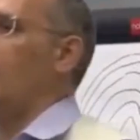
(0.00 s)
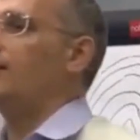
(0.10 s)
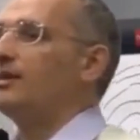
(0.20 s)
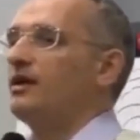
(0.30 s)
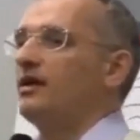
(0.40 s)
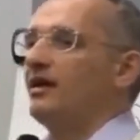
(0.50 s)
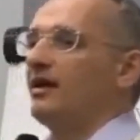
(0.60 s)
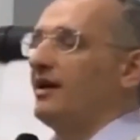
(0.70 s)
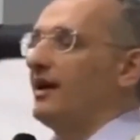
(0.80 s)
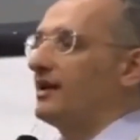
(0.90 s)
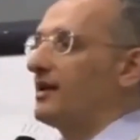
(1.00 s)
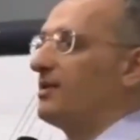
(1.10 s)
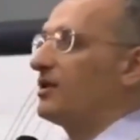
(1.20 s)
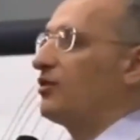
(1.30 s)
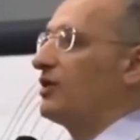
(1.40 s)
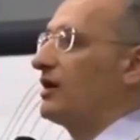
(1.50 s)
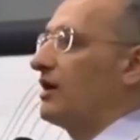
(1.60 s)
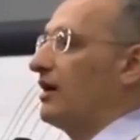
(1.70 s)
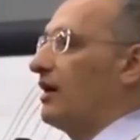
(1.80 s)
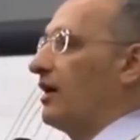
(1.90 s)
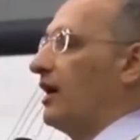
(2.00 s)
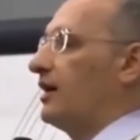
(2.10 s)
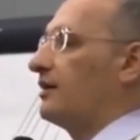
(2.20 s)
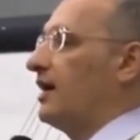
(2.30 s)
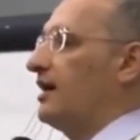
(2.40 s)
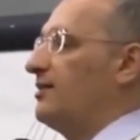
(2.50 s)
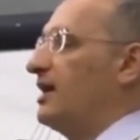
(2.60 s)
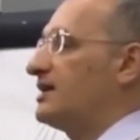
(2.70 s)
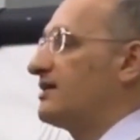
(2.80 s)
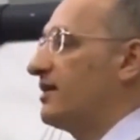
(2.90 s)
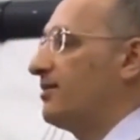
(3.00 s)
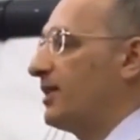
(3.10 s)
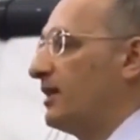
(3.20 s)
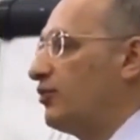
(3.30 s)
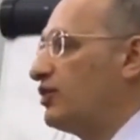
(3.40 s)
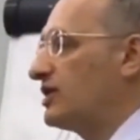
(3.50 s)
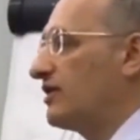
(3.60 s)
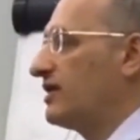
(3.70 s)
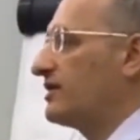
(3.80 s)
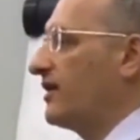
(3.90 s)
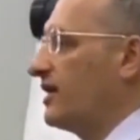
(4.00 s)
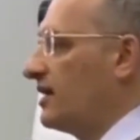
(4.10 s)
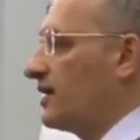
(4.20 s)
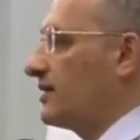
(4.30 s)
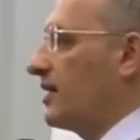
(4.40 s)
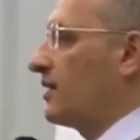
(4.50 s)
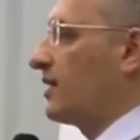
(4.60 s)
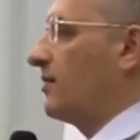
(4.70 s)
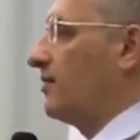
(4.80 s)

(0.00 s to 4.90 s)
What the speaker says: This method has its advantages and disadvantages. The first advantage is that the effect